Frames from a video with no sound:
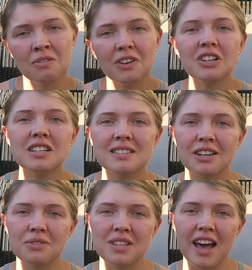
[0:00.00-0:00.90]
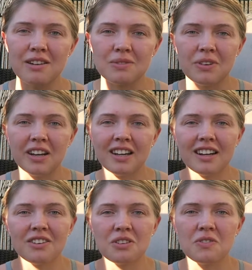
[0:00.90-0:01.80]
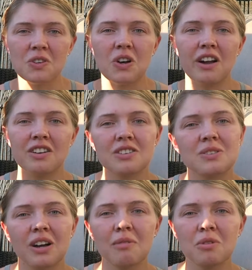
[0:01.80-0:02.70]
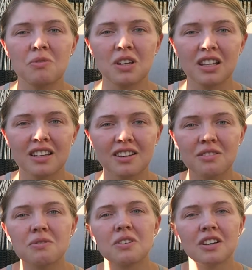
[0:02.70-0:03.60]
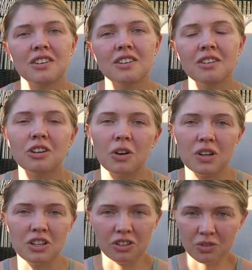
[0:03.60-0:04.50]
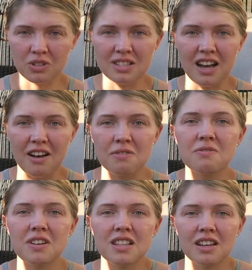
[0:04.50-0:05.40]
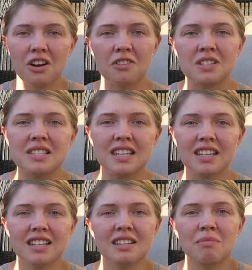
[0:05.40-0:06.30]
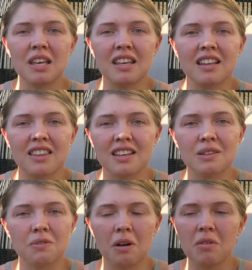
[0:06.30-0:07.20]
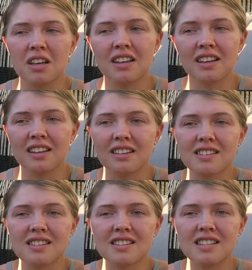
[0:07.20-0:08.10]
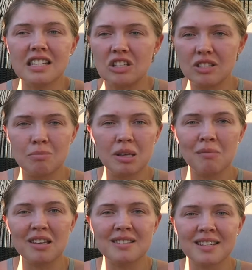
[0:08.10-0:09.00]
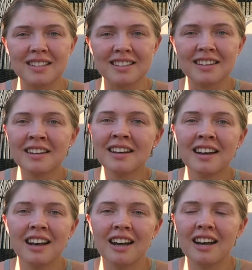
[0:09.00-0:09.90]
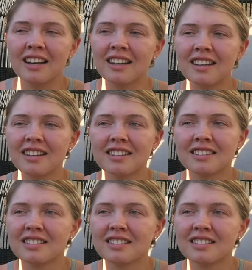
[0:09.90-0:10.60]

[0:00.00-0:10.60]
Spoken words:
very self-satisfying. I don't even know how to describe the feeling of growing your own stuff and then harvesting and making things from it, and it just be amazing. I